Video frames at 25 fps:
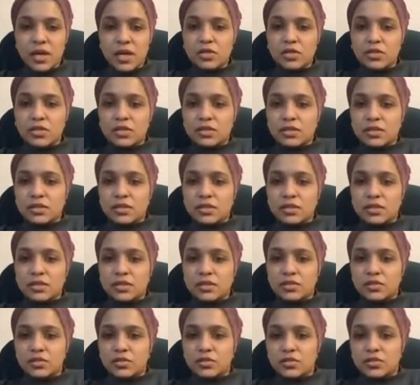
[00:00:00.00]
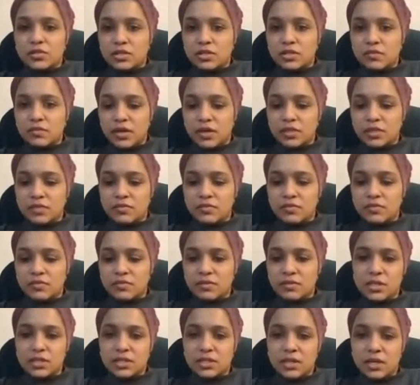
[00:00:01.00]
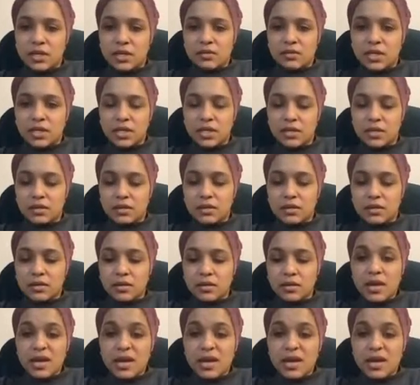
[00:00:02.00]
And you can see this exudative activity down here.